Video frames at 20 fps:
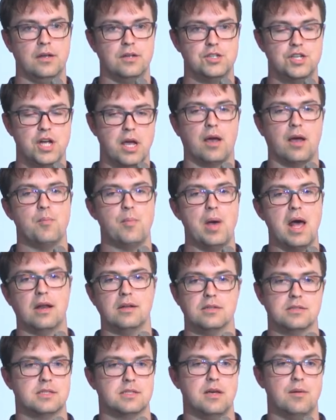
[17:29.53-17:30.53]
check a
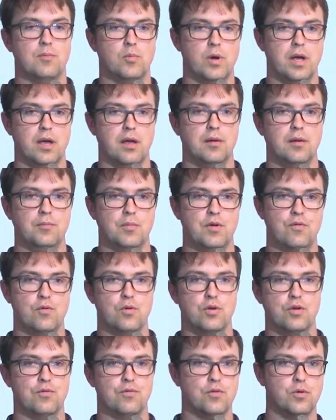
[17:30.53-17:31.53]
balance somewhere
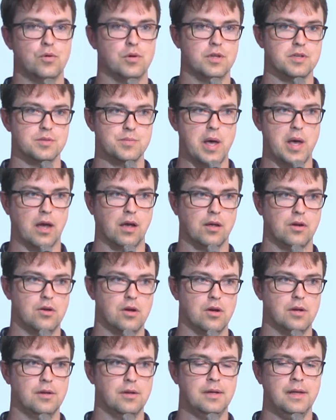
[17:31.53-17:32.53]
before you forward this packet on.